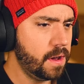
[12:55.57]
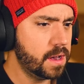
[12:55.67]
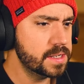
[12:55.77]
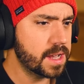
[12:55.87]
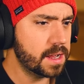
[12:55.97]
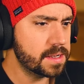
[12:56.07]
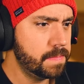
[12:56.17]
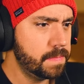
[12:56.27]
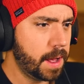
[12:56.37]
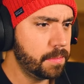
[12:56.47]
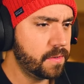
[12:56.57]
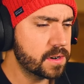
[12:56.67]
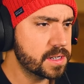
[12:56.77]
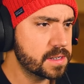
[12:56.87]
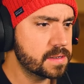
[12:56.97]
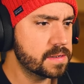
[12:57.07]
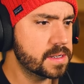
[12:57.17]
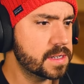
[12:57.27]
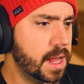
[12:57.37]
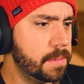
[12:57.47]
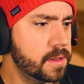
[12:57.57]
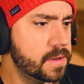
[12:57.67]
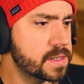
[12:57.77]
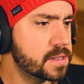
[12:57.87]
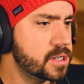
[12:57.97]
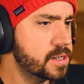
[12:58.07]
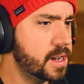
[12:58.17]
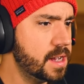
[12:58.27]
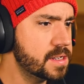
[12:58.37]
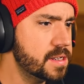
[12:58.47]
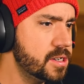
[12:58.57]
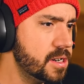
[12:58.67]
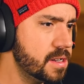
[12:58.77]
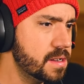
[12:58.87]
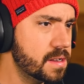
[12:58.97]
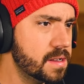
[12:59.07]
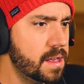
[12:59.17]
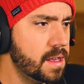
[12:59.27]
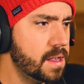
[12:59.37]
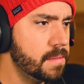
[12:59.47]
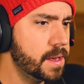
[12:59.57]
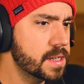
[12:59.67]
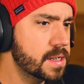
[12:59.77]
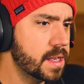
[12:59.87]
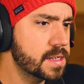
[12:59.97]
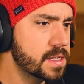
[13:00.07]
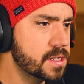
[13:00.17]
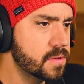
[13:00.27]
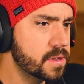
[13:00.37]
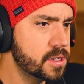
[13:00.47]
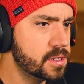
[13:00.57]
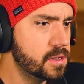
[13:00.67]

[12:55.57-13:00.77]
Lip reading: He's got Bible verses stapled to his chest and shit. I guess he thinks he's doing the